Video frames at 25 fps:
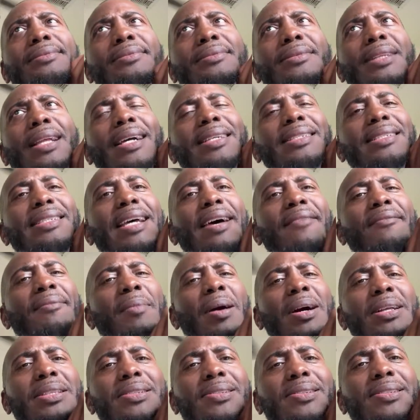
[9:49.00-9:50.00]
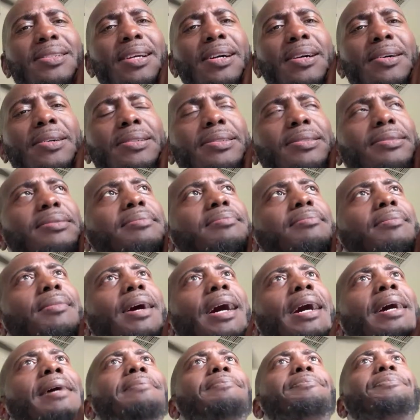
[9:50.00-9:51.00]
like 7 months or so.
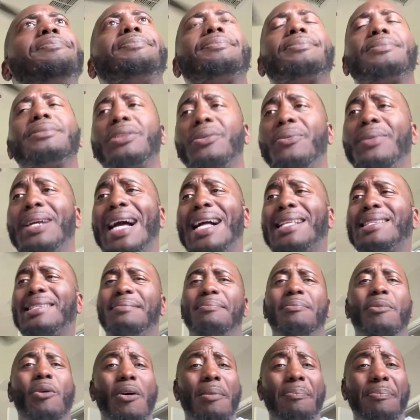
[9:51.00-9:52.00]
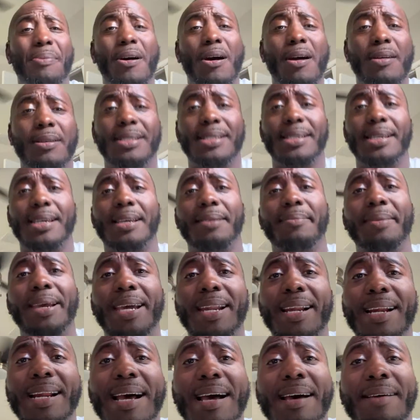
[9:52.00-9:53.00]
But got some more parts in,
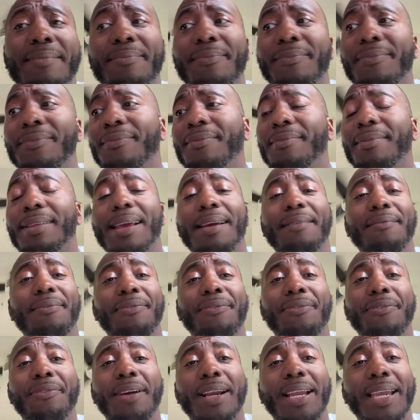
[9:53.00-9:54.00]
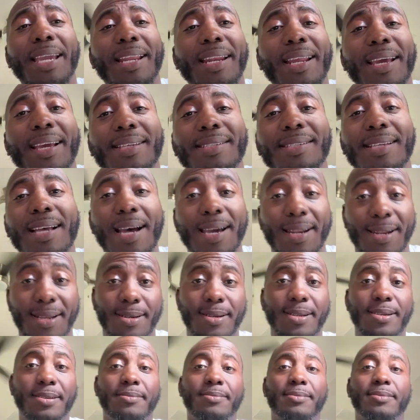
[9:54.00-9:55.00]
man, and I'm freaking excited,
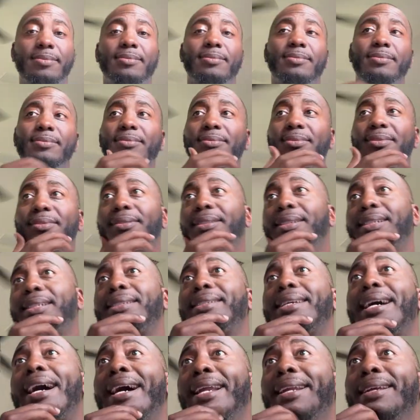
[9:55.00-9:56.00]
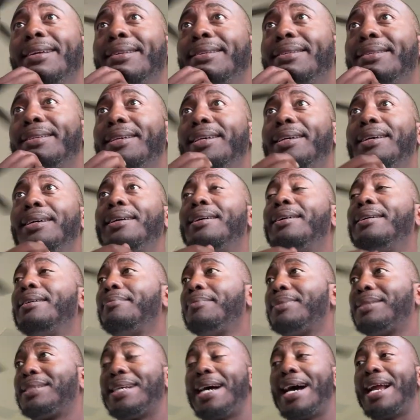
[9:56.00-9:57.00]
dude.
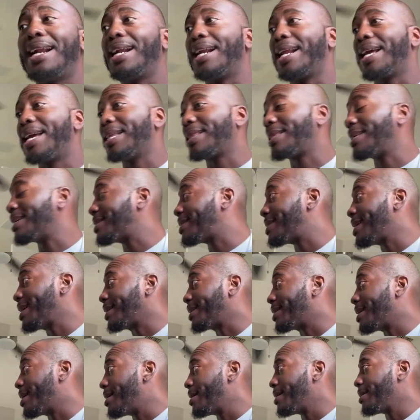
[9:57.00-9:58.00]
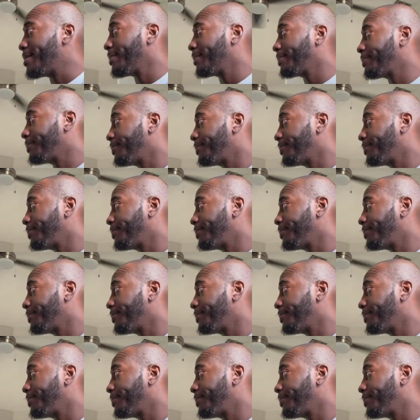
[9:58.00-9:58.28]
Excited to get this thing done.